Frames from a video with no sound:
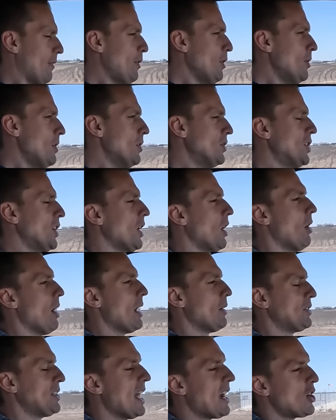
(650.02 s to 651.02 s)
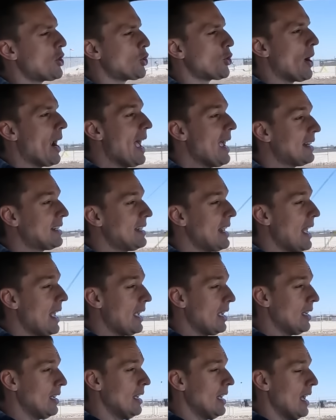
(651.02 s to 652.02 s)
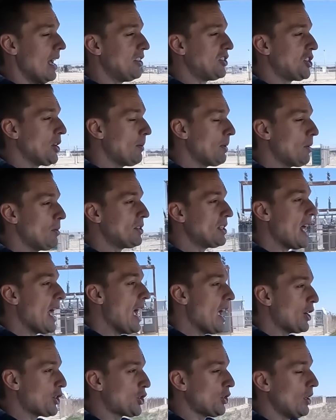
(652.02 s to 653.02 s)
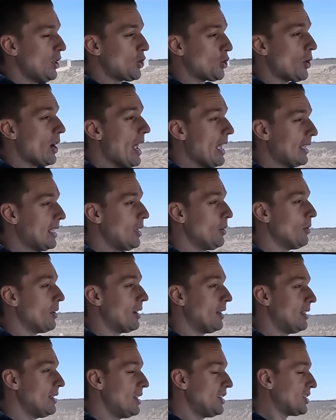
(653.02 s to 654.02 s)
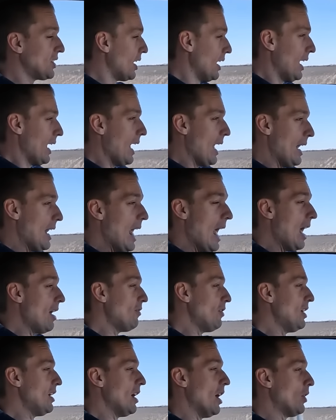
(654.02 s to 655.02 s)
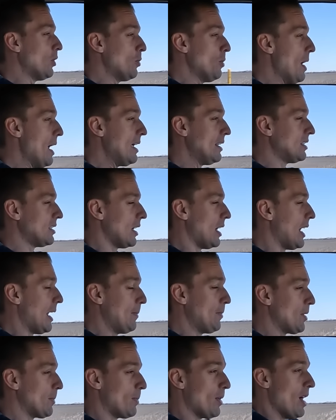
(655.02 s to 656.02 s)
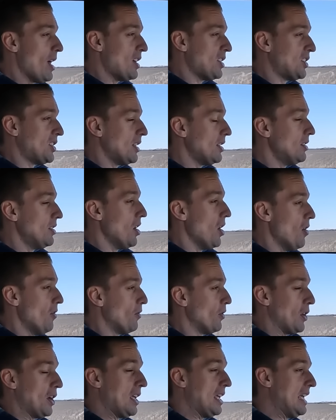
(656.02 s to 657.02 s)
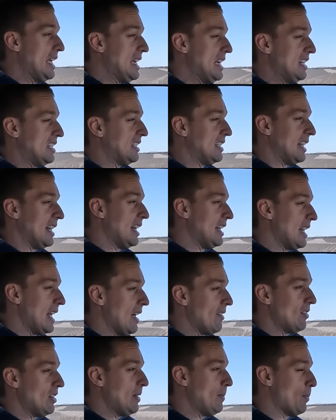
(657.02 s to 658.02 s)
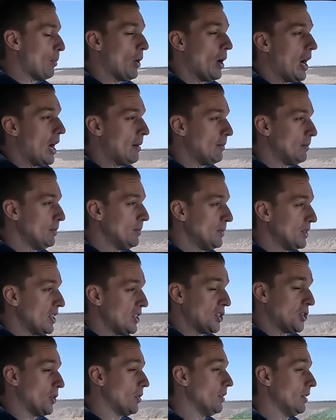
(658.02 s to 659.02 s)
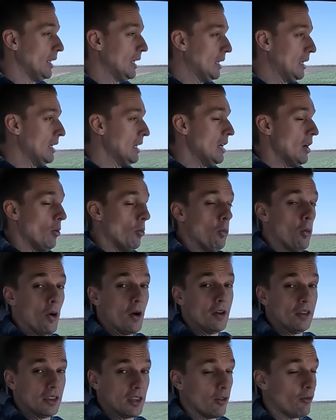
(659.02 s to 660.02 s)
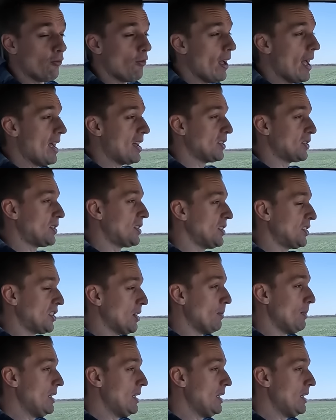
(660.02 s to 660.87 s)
A few years ago, I was at a track day, and somebody was actually tracking one of these and having a great time. Their brakes didn't overheat, so they didn't have any problems. They certainly weren't the fastest. A